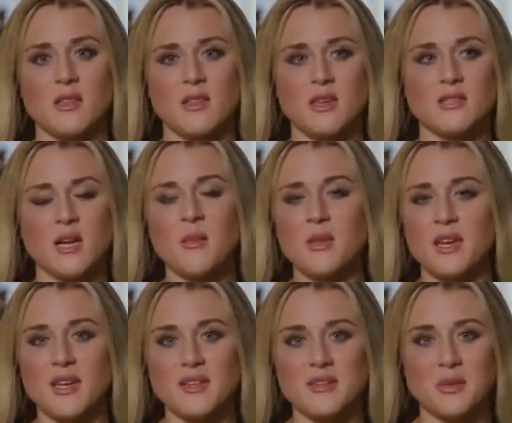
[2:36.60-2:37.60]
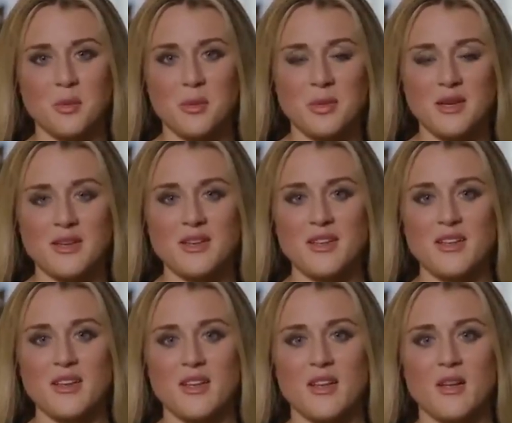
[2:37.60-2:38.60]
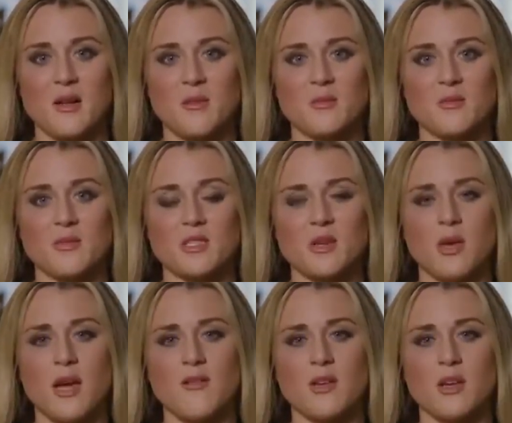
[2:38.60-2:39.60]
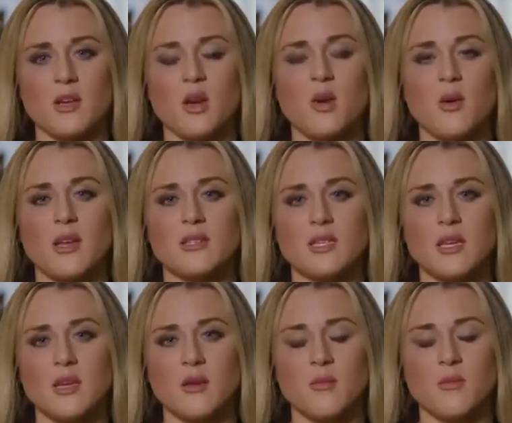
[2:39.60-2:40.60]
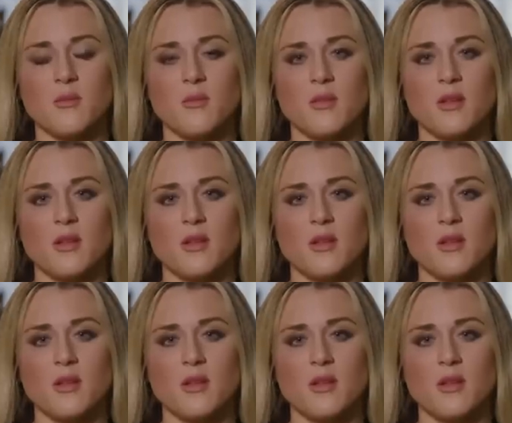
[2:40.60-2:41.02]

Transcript: they dominate the women. So having a co-ed team,